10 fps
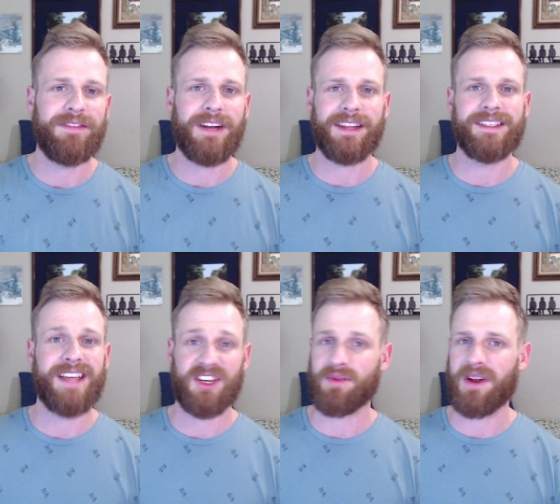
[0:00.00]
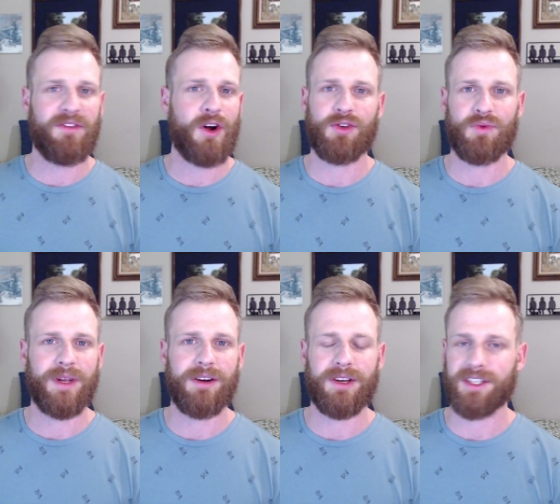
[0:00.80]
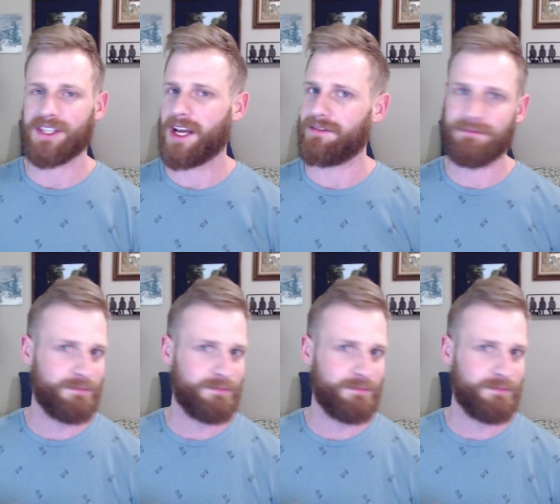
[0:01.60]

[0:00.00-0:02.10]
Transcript: even at the detriment of our career and just kind of